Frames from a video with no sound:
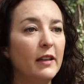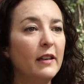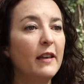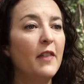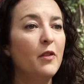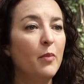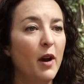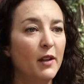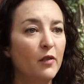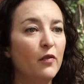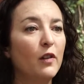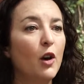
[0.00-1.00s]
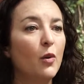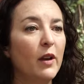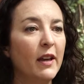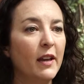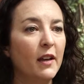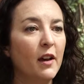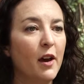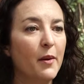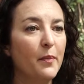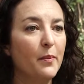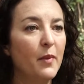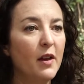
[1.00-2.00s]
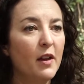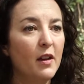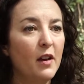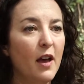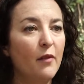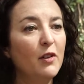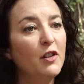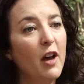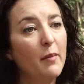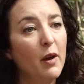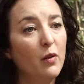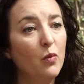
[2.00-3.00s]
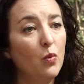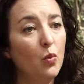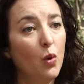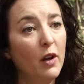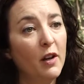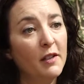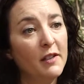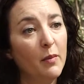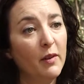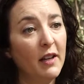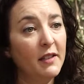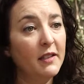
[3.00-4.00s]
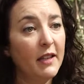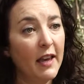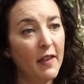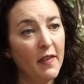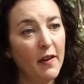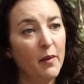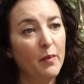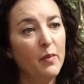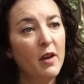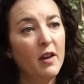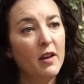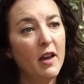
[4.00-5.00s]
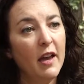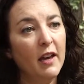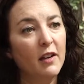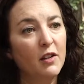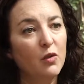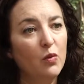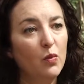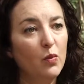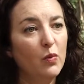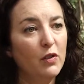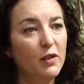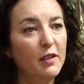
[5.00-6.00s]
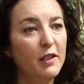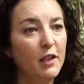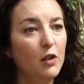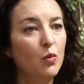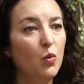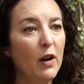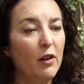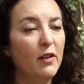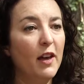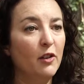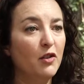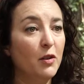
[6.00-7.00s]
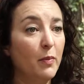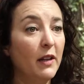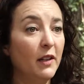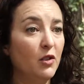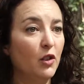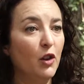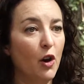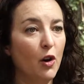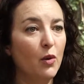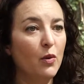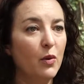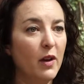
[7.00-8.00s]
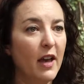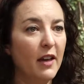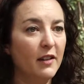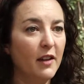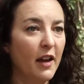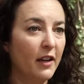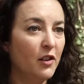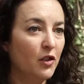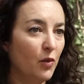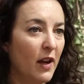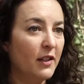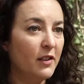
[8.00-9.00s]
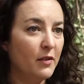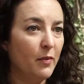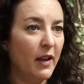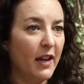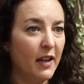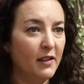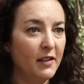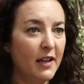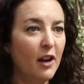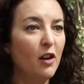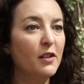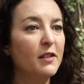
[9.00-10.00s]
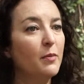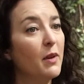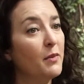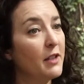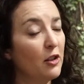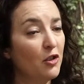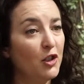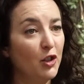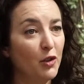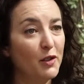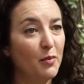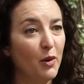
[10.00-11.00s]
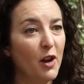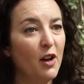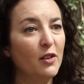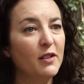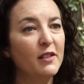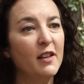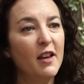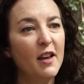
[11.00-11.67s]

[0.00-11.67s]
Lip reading: get the body flowing. Every time I work on someone, I scan them and to see where the energy may need to go, and I can direct my hands there, and sometimes the energy goes somewhere else.